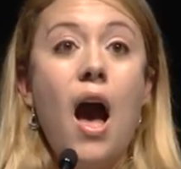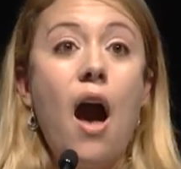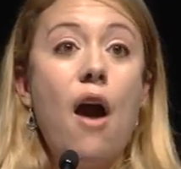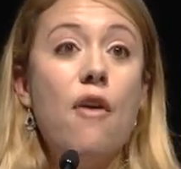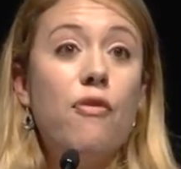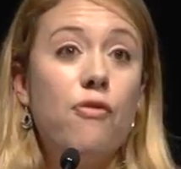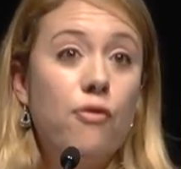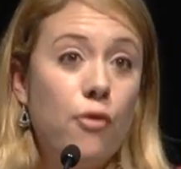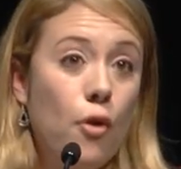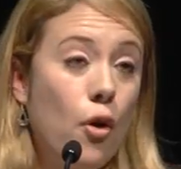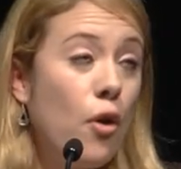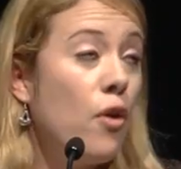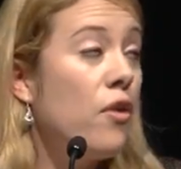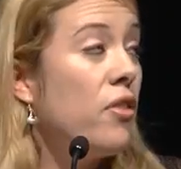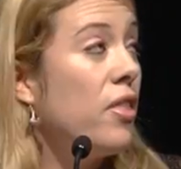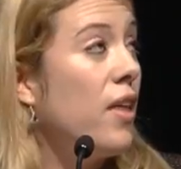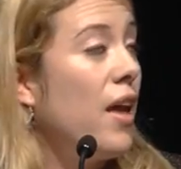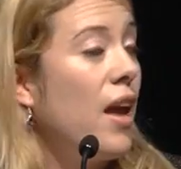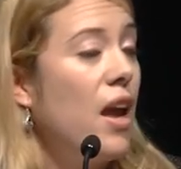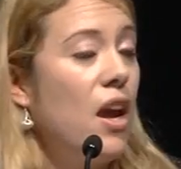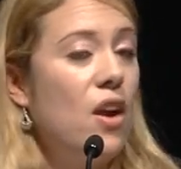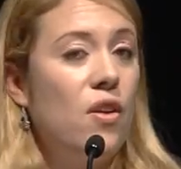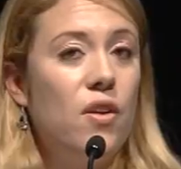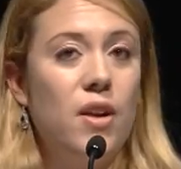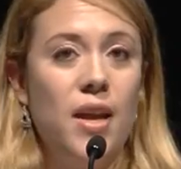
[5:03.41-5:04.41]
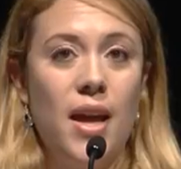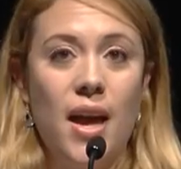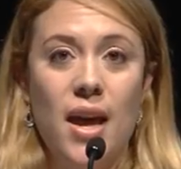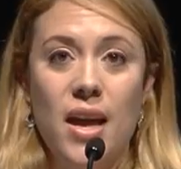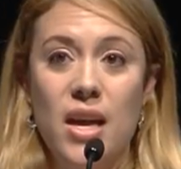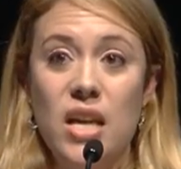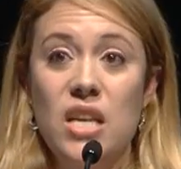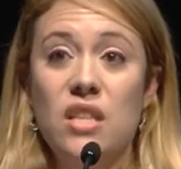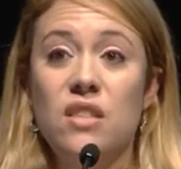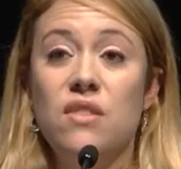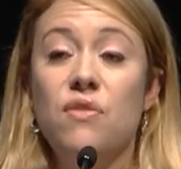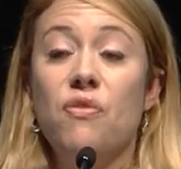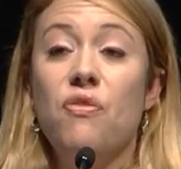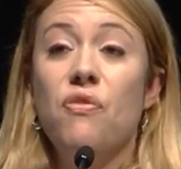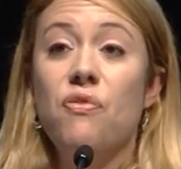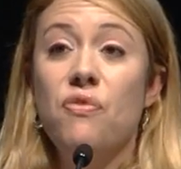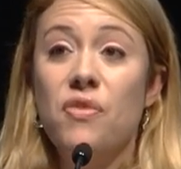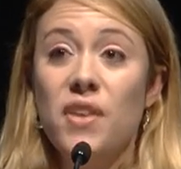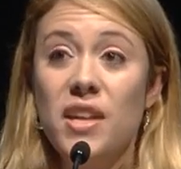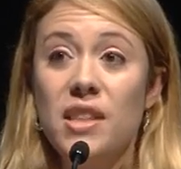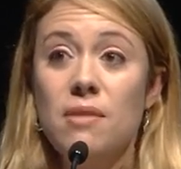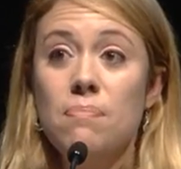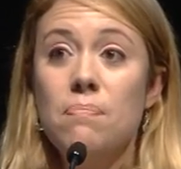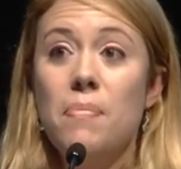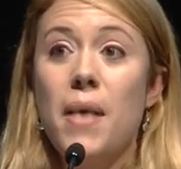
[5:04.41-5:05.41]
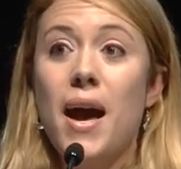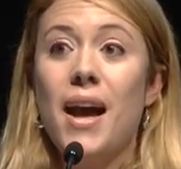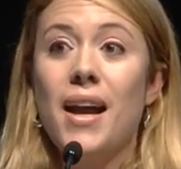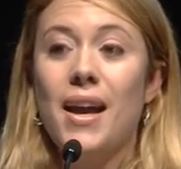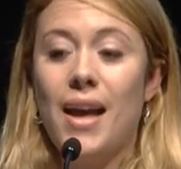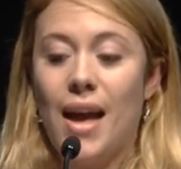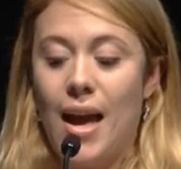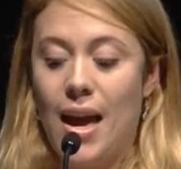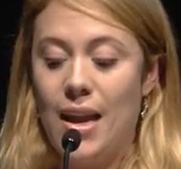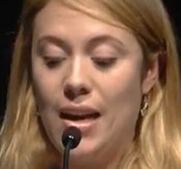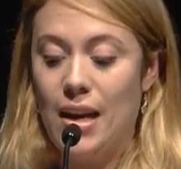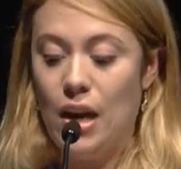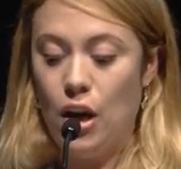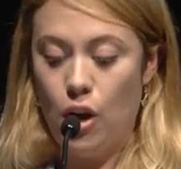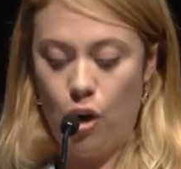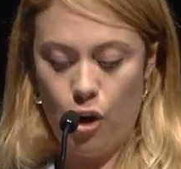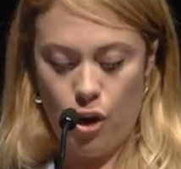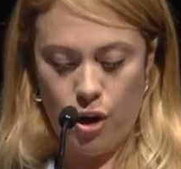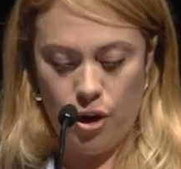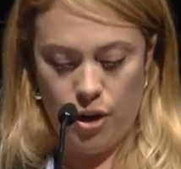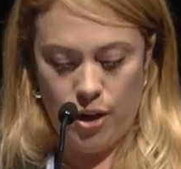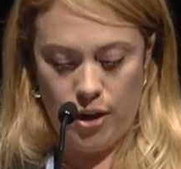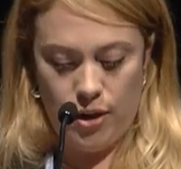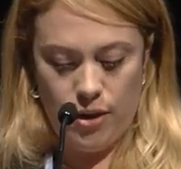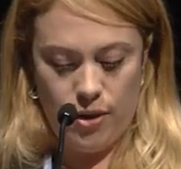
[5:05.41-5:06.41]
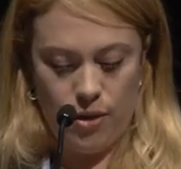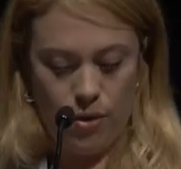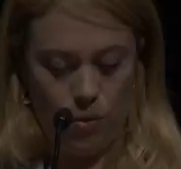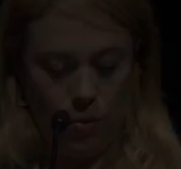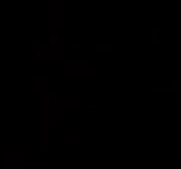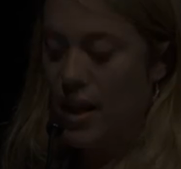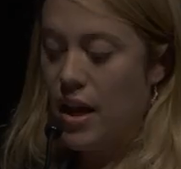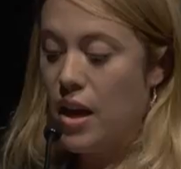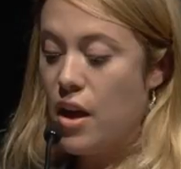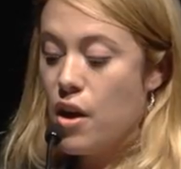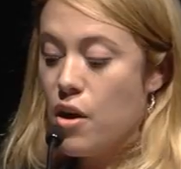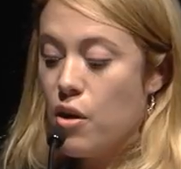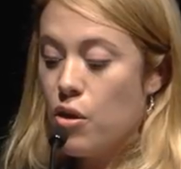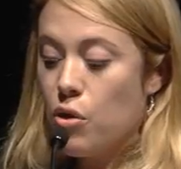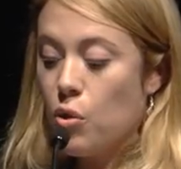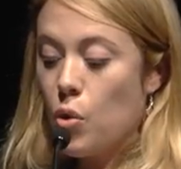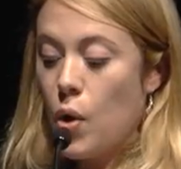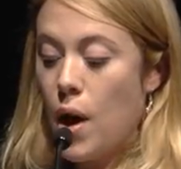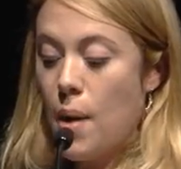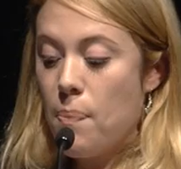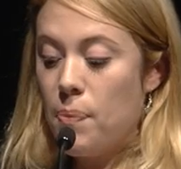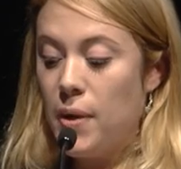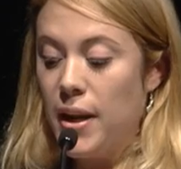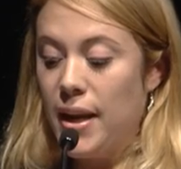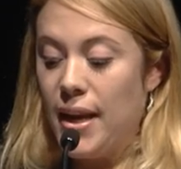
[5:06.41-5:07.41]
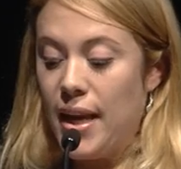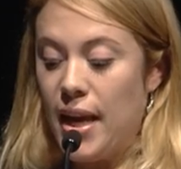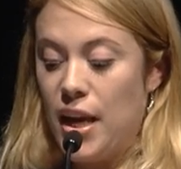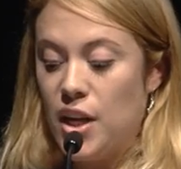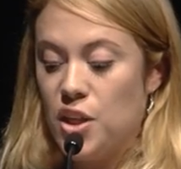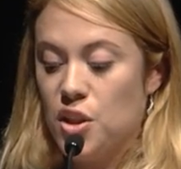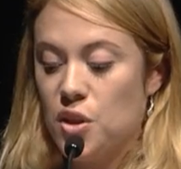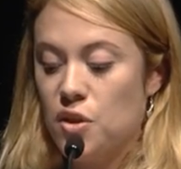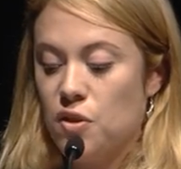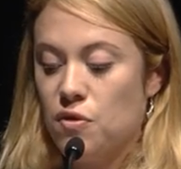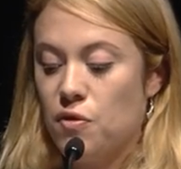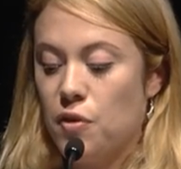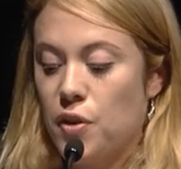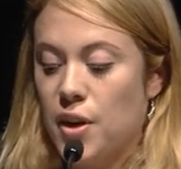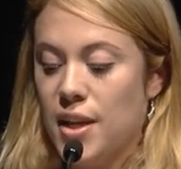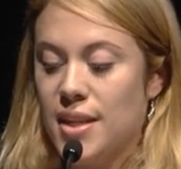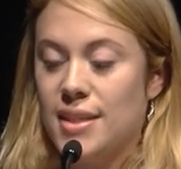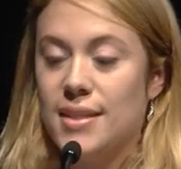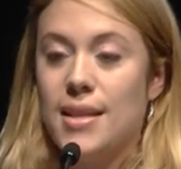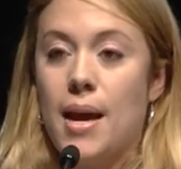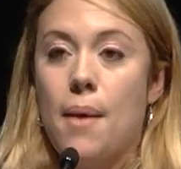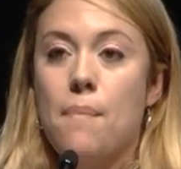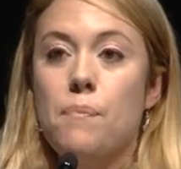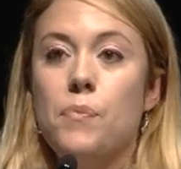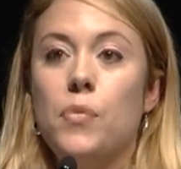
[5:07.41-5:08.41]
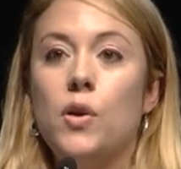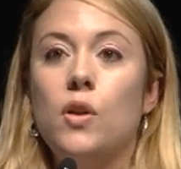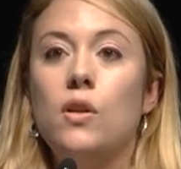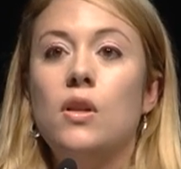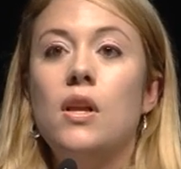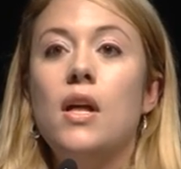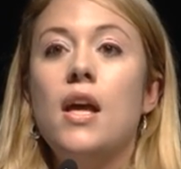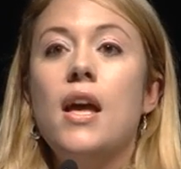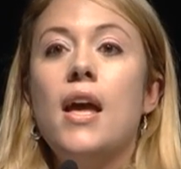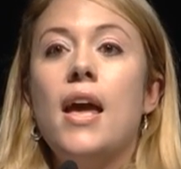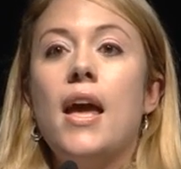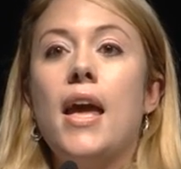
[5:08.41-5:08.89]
A fourth area is feedback and learning through applications, for example,